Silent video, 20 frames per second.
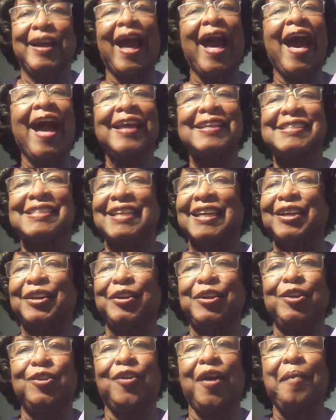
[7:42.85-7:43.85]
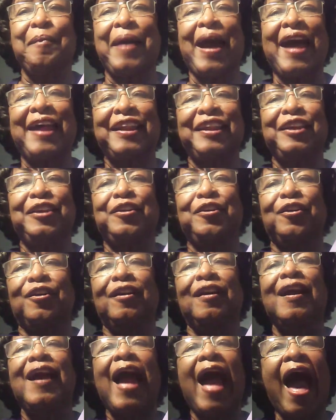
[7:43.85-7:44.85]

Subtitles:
I tell you, I'm out of here.